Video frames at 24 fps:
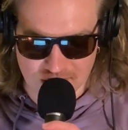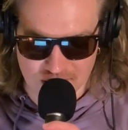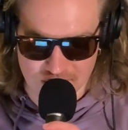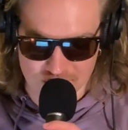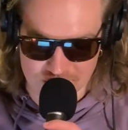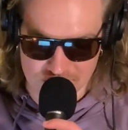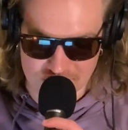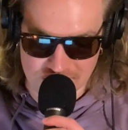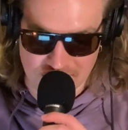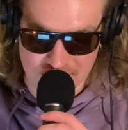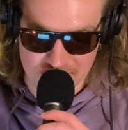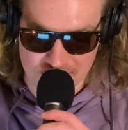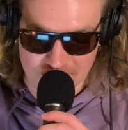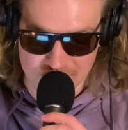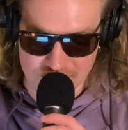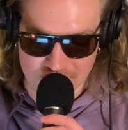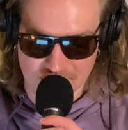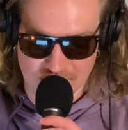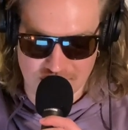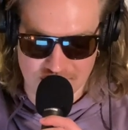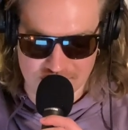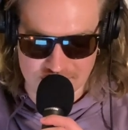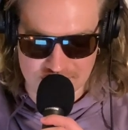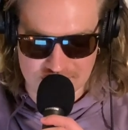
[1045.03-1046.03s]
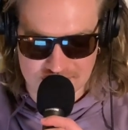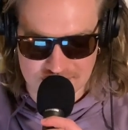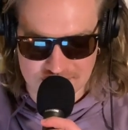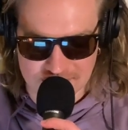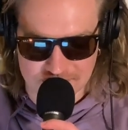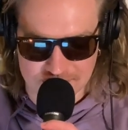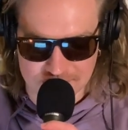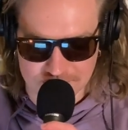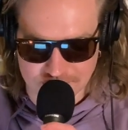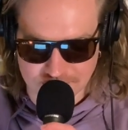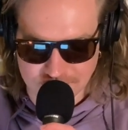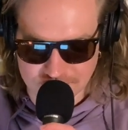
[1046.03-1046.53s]
was talking about
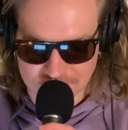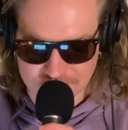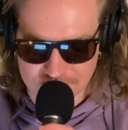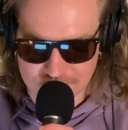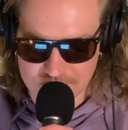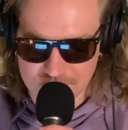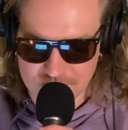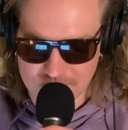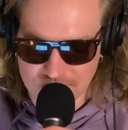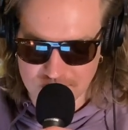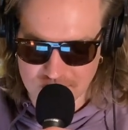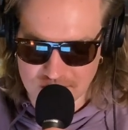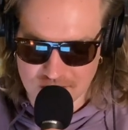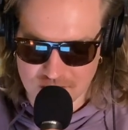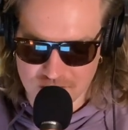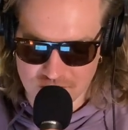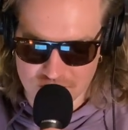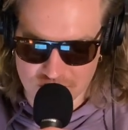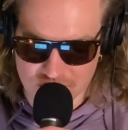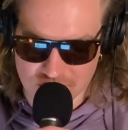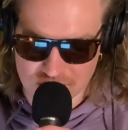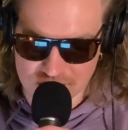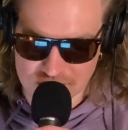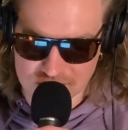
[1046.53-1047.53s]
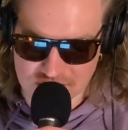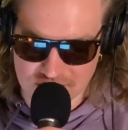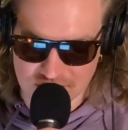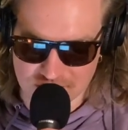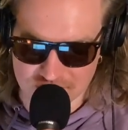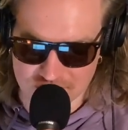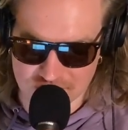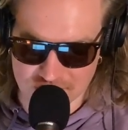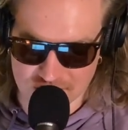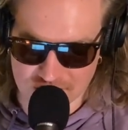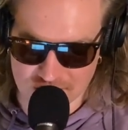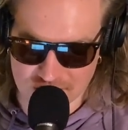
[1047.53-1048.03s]
forest
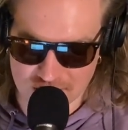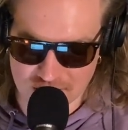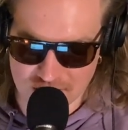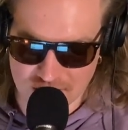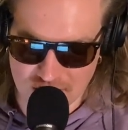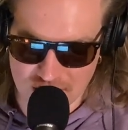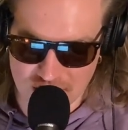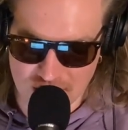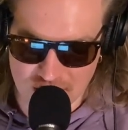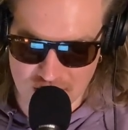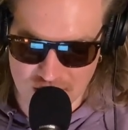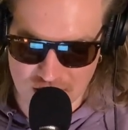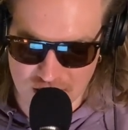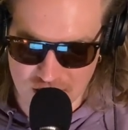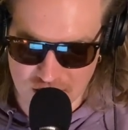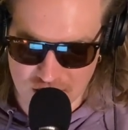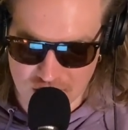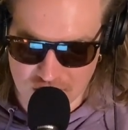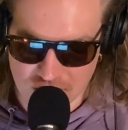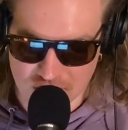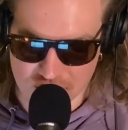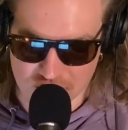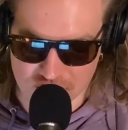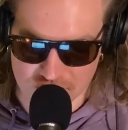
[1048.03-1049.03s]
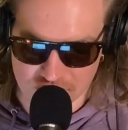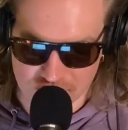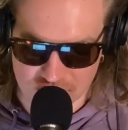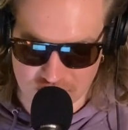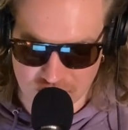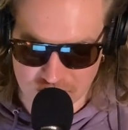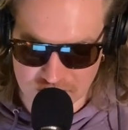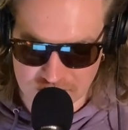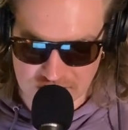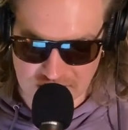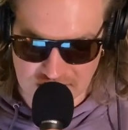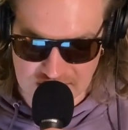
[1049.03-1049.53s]
cover over
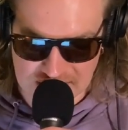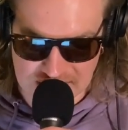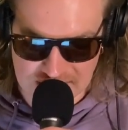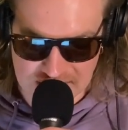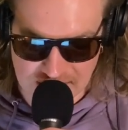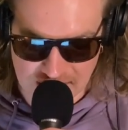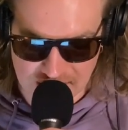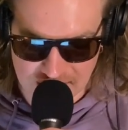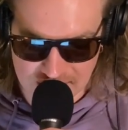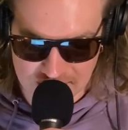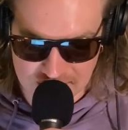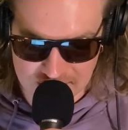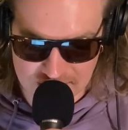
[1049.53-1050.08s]
Costa Rica.